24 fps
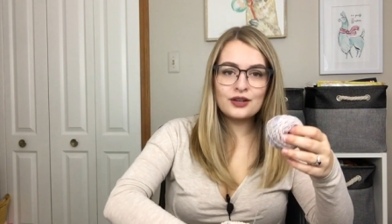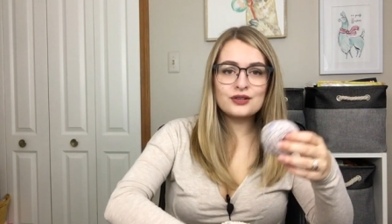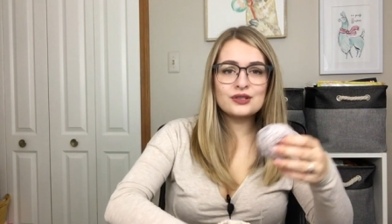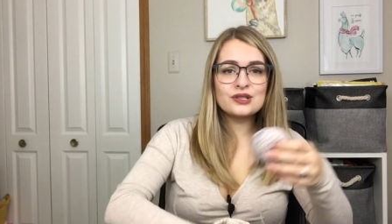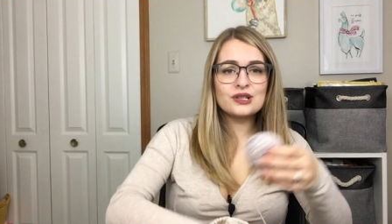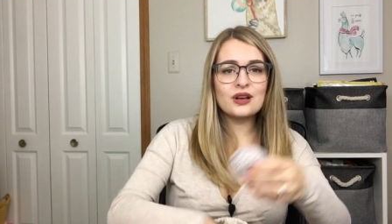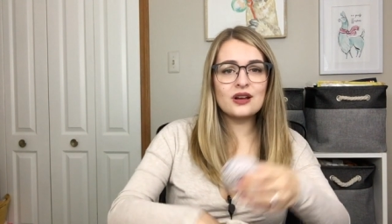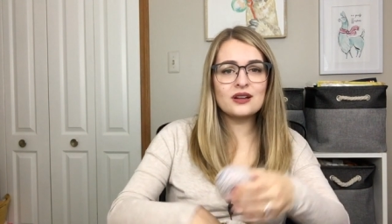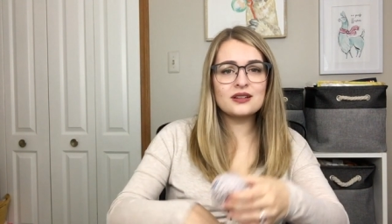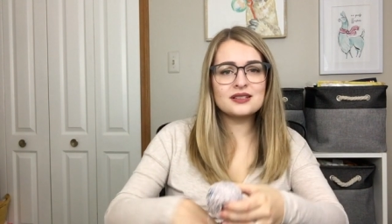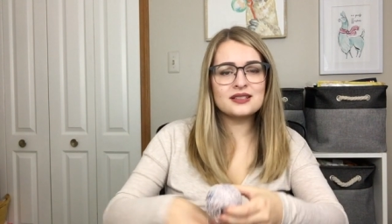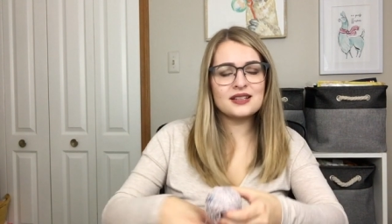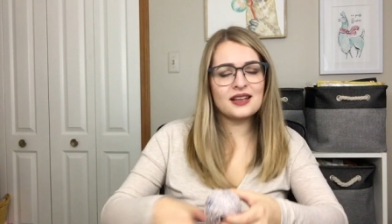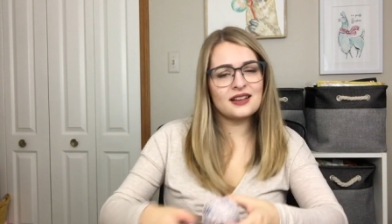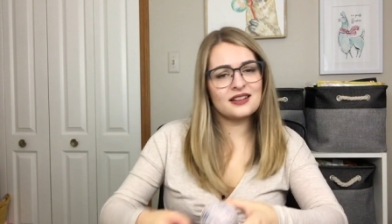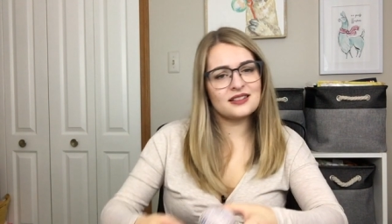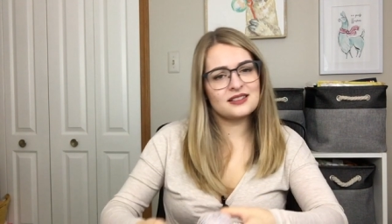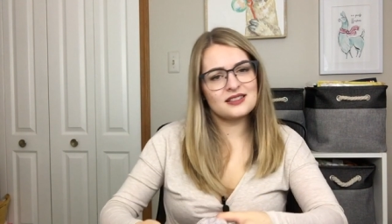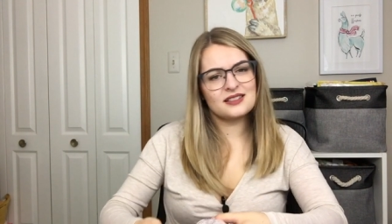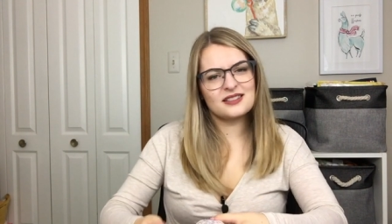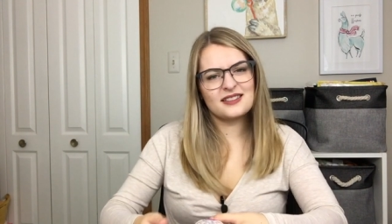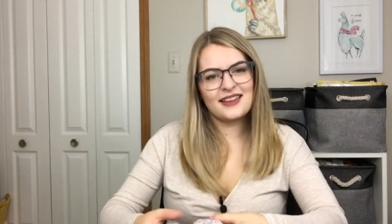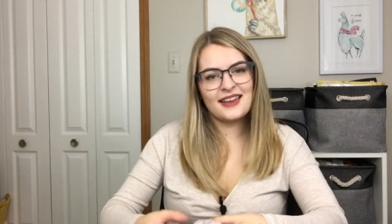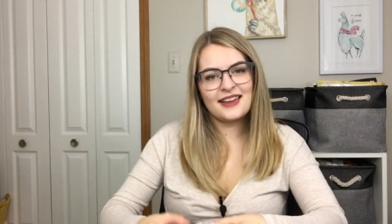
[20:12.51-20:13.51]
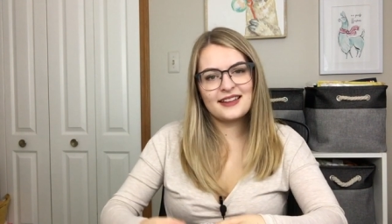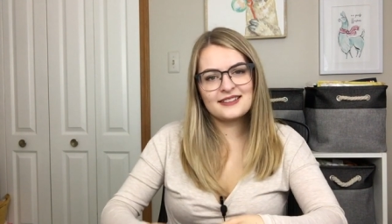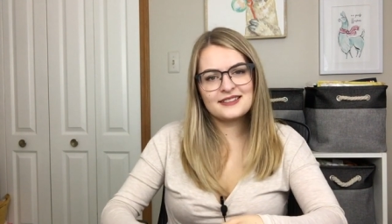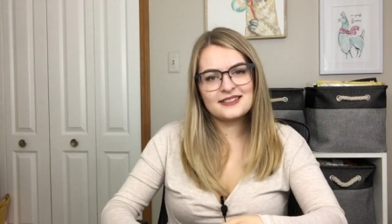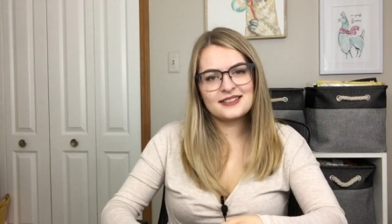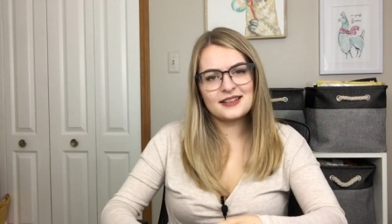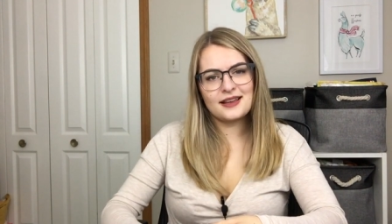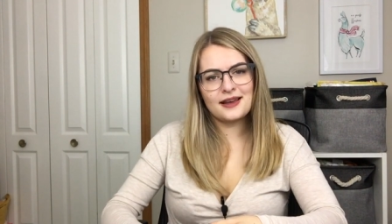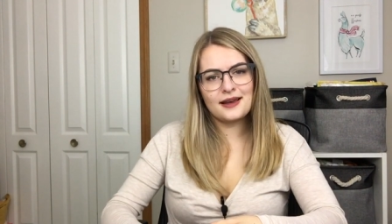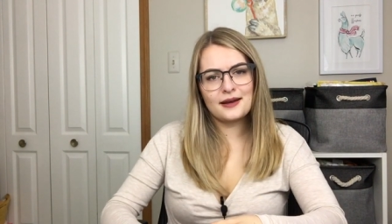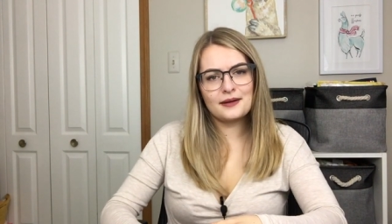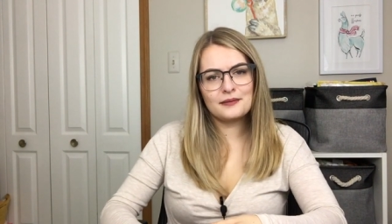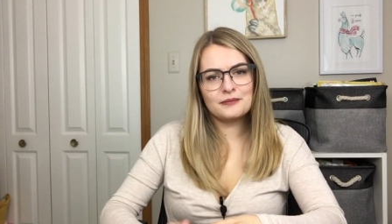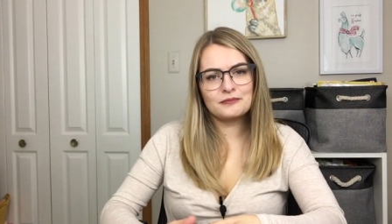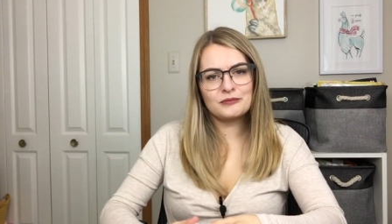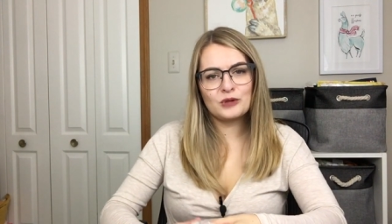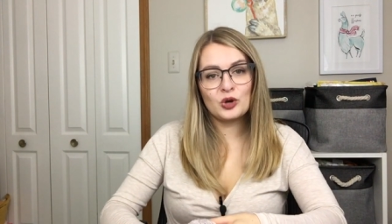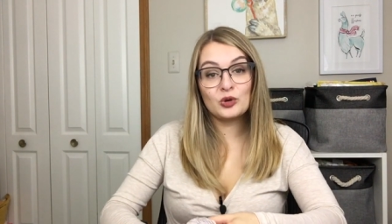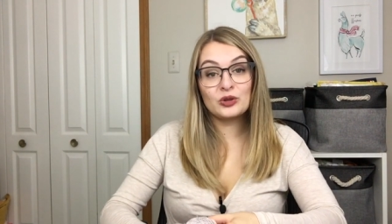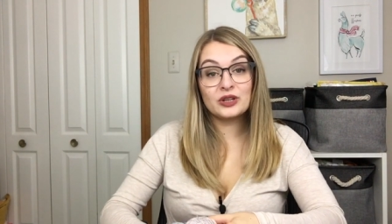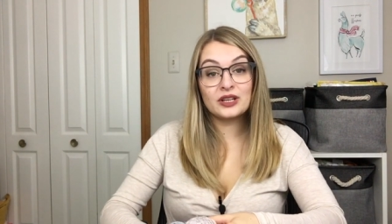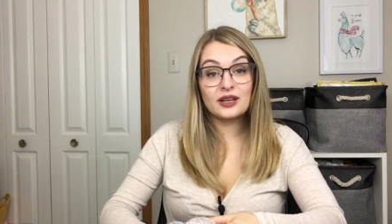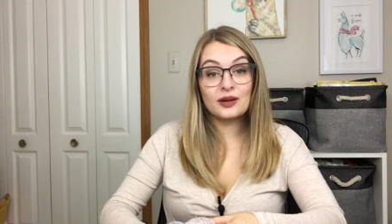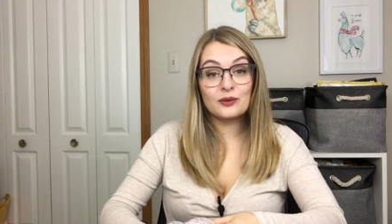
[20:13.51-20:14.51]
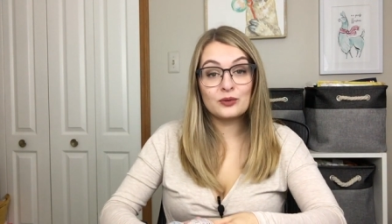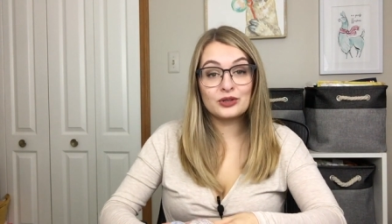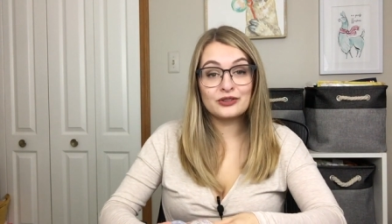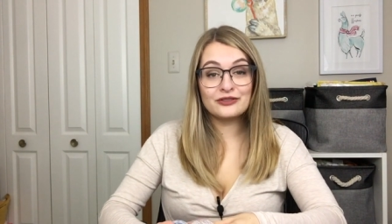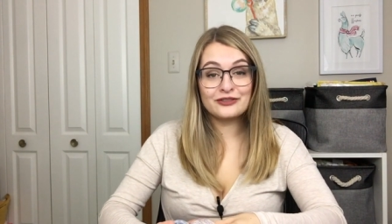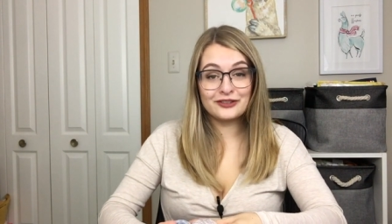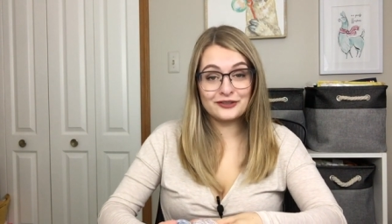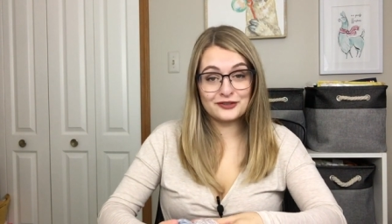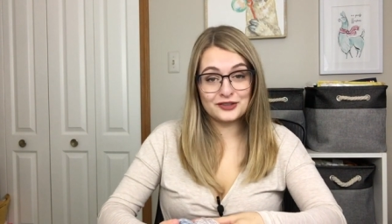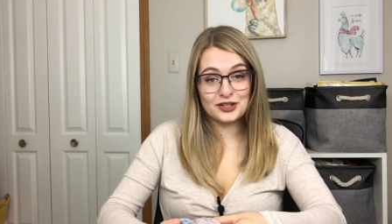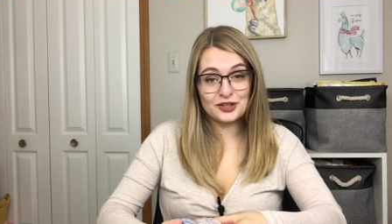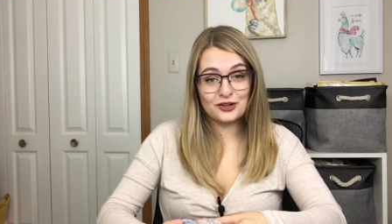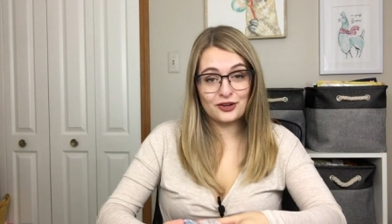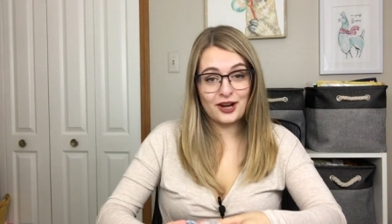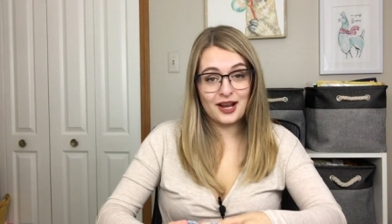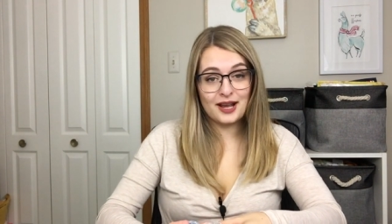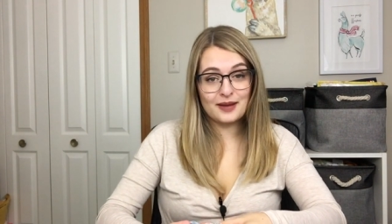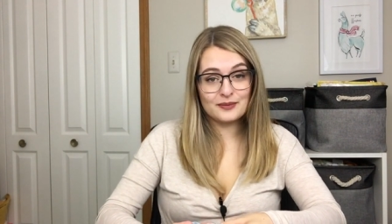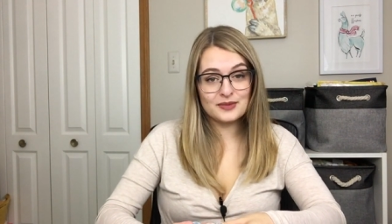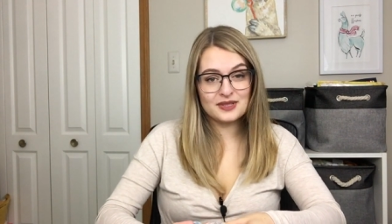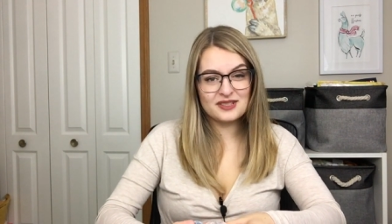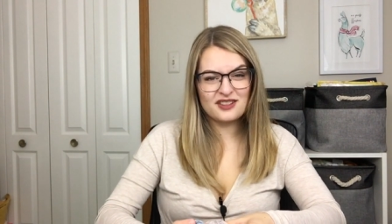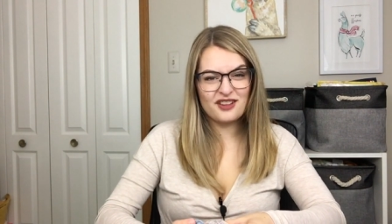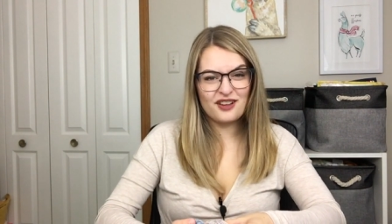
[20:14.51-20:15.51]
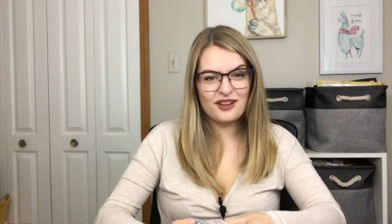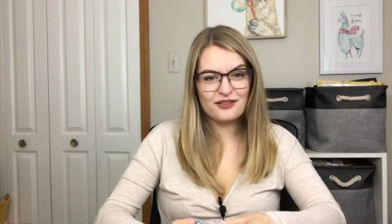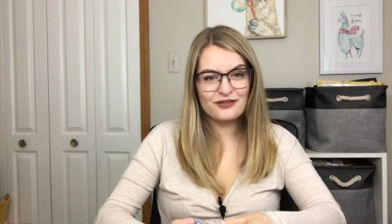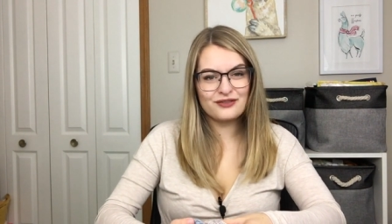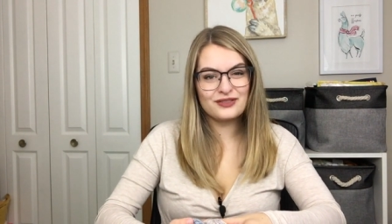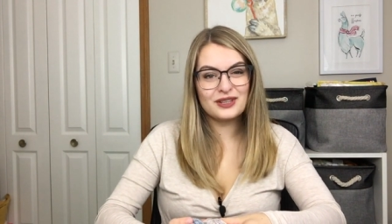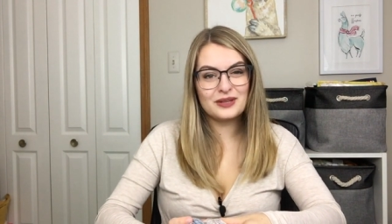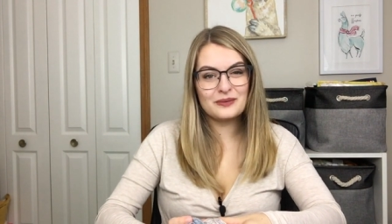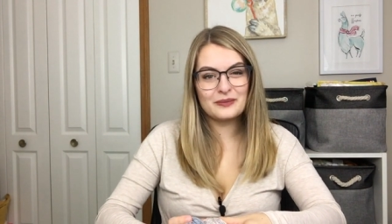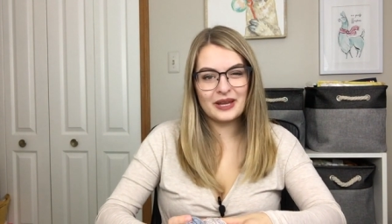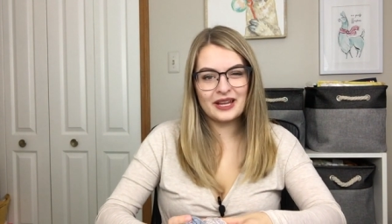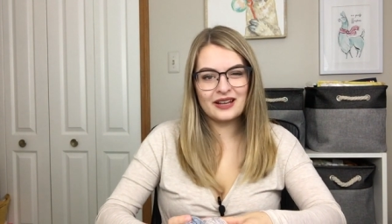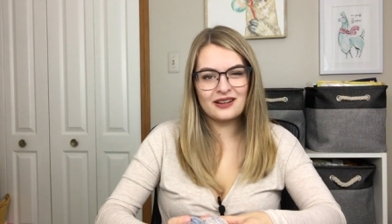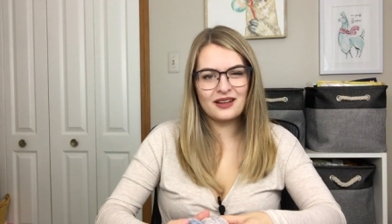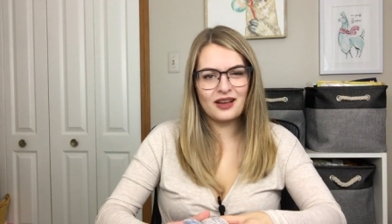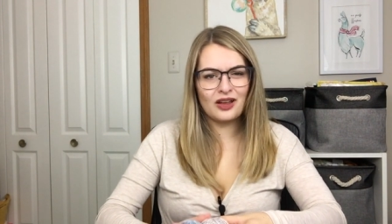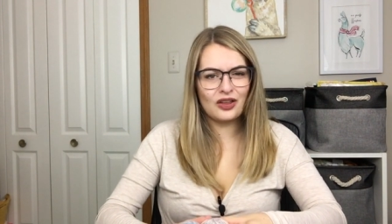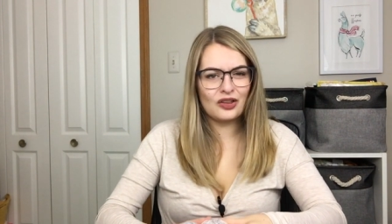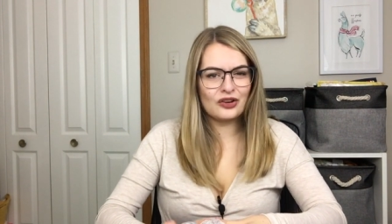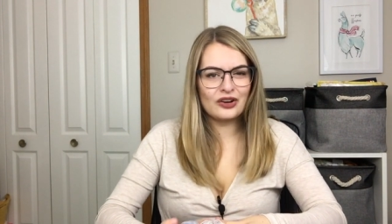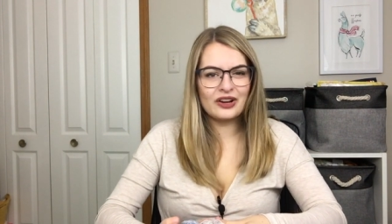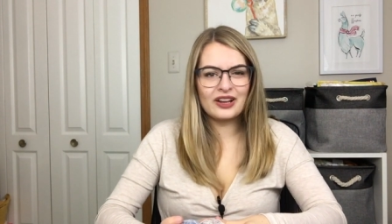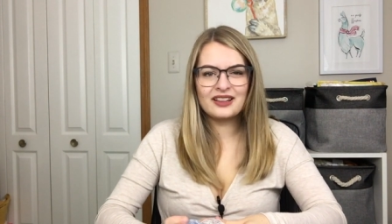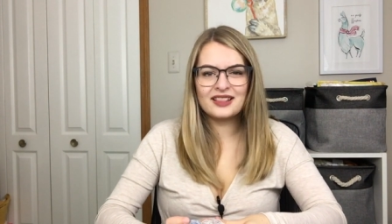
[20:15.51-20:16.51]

sock sets that only come with 50 grams of the main color,